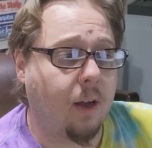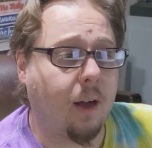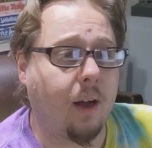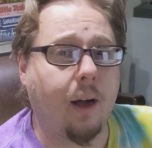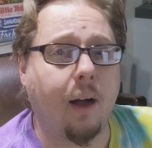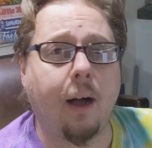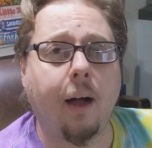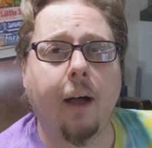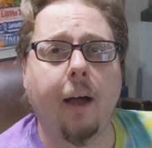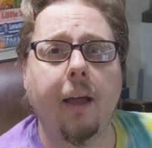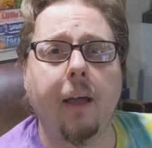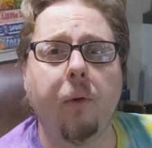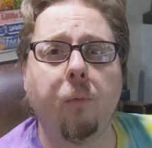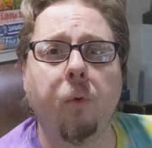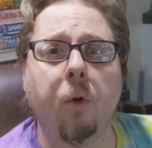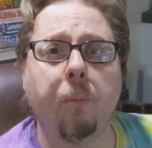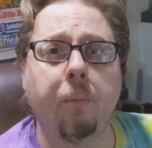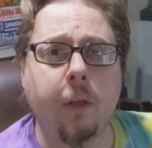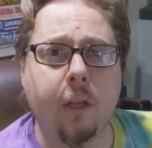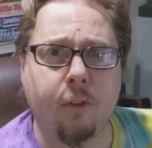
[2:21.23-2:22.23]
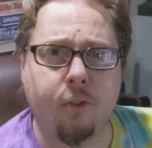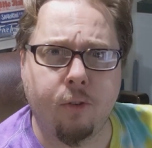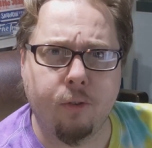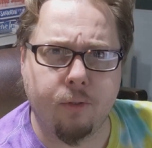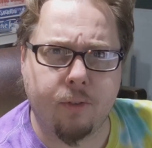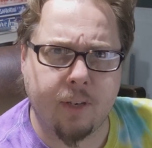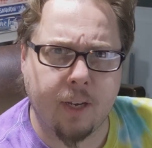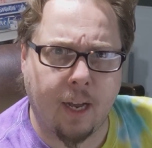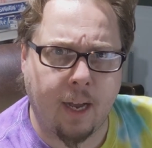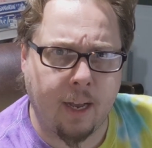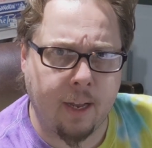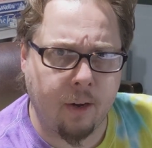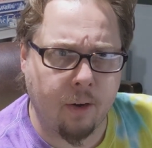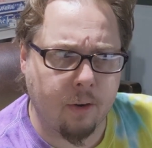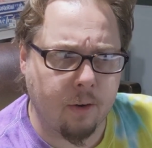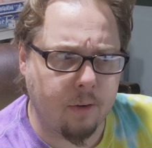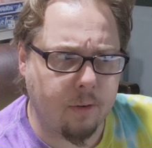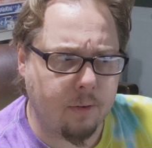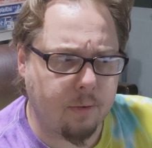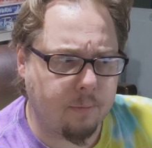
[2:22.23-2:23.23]
I will be too
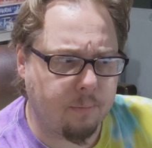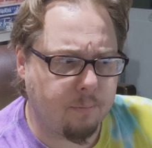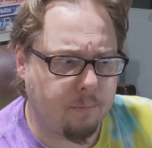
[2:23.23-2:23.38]
tired.